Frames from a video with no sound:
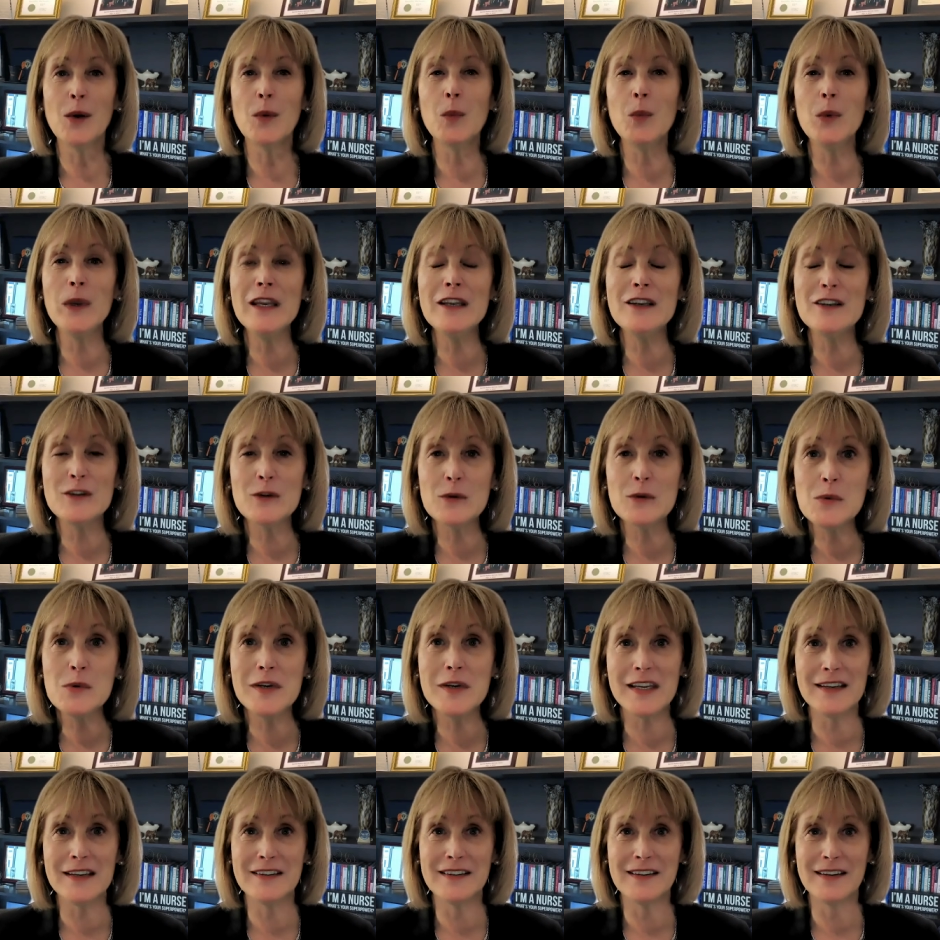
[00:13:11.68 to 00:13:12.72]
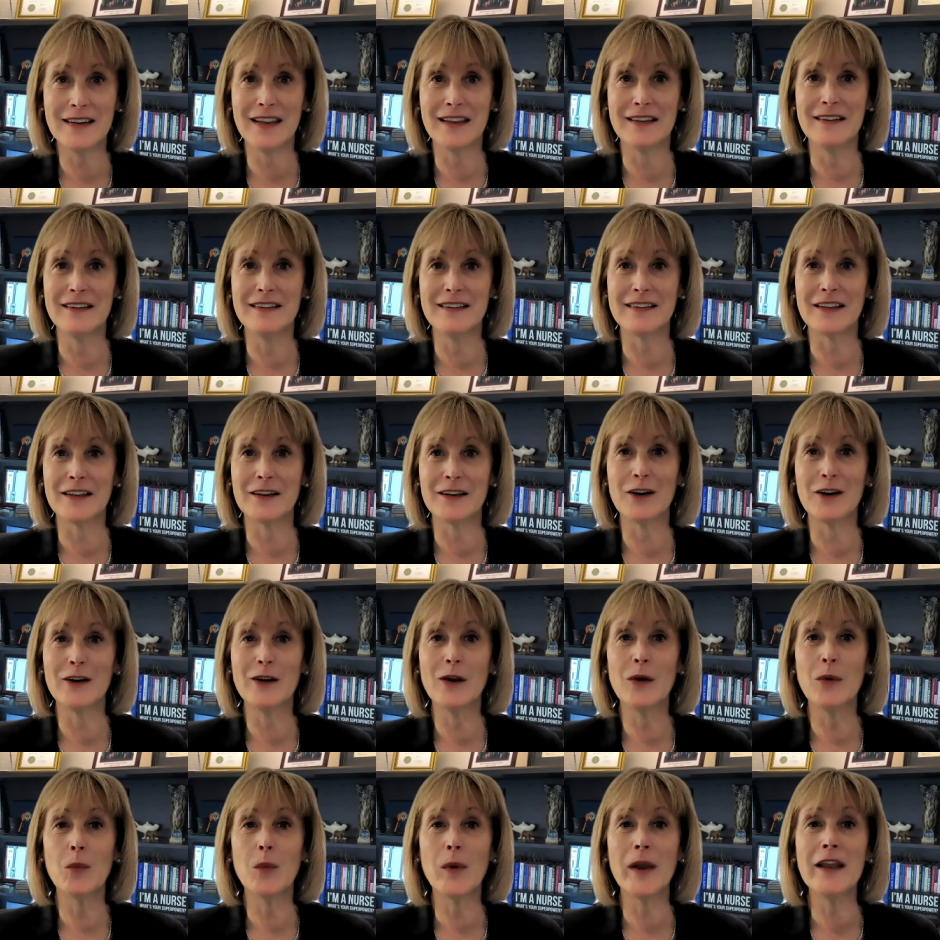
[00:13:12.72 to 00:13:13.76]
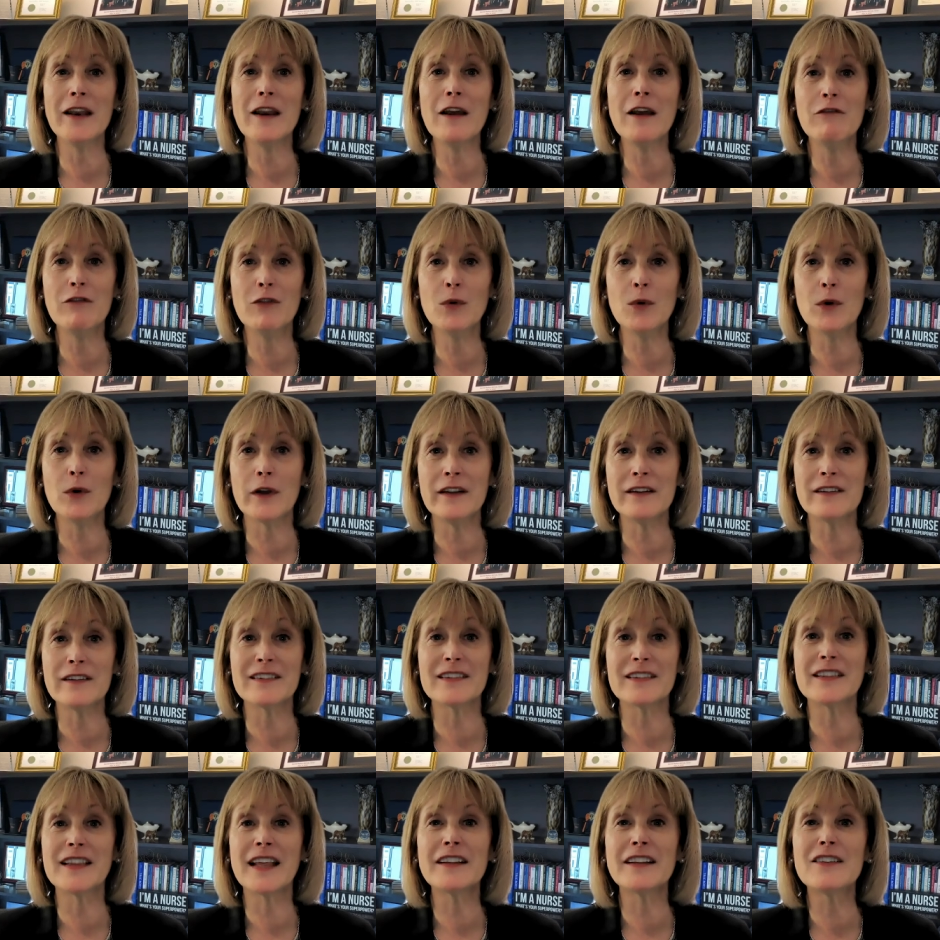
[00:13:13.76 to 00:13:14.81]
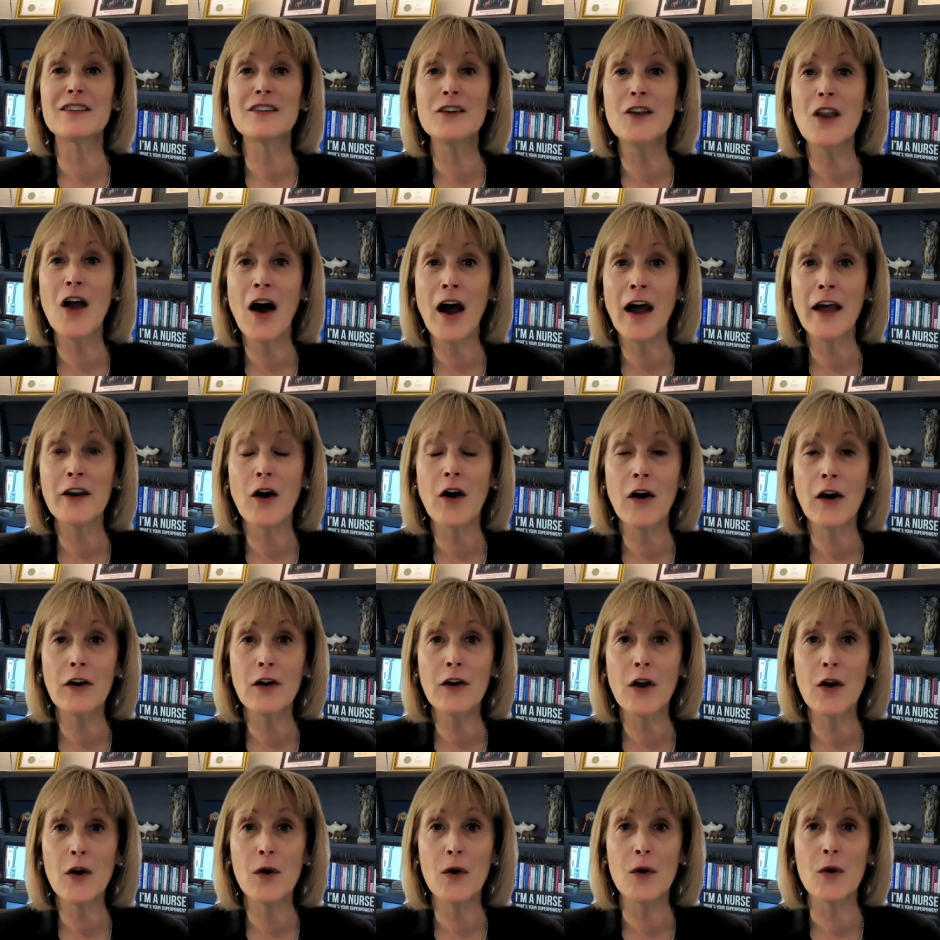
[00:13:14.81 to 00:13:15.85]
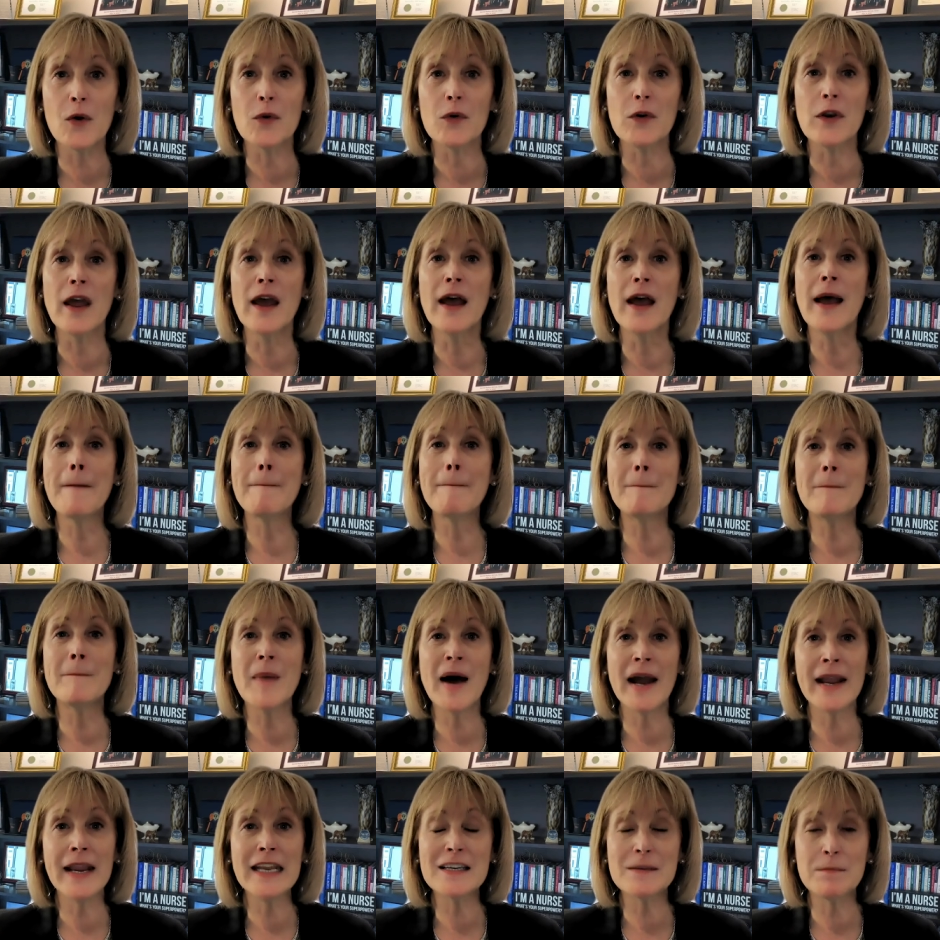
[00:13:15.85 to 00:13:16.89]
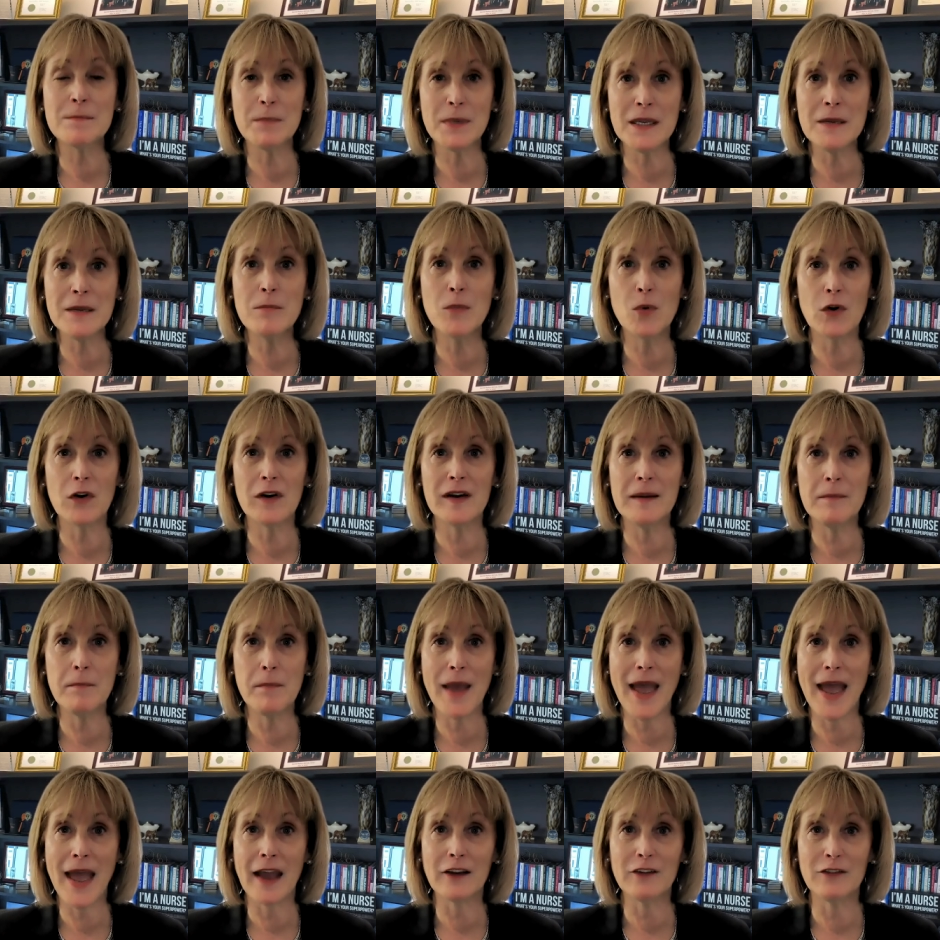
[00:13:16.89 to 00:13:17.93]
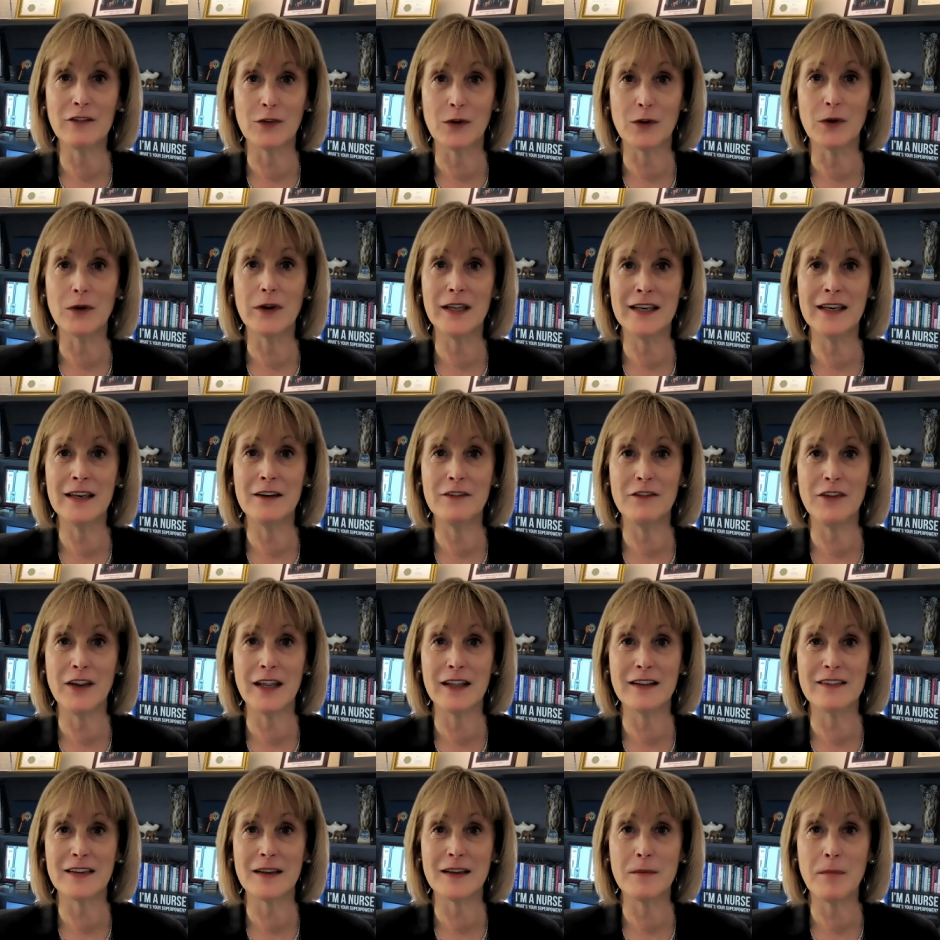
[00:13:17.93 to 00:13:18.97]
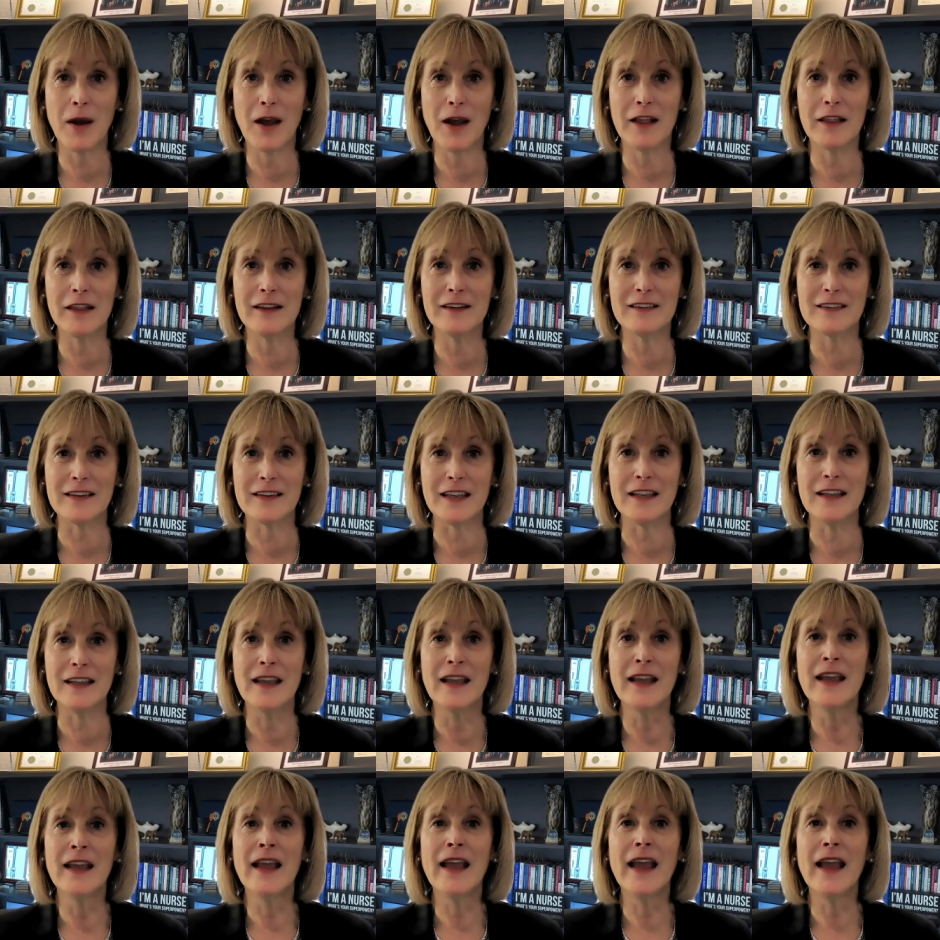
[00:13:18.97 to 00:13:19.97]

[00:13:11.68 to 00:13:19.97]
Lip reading: We do need to consider when a voice that's not our own might be more impactful in advancing policy,